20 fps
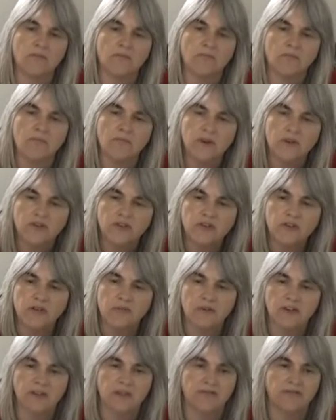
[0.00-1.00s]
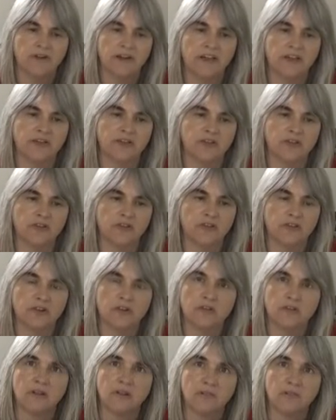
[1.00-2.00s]
most of the manufacturers
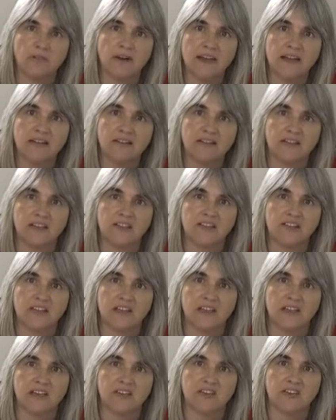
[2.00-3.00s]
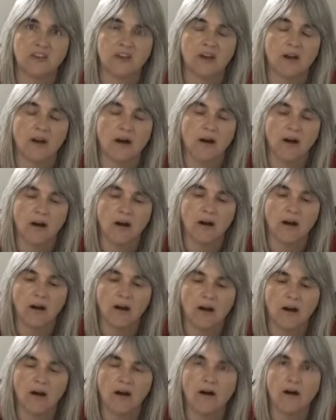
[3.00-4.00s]
that make these things
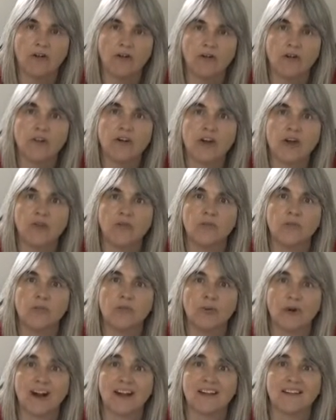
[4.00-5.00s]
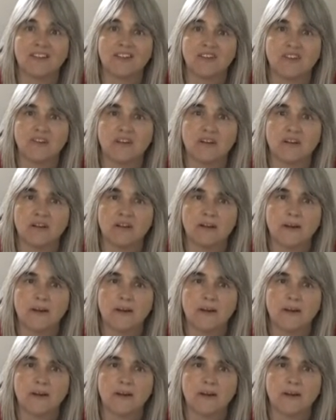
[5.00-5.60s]
are unknown brands.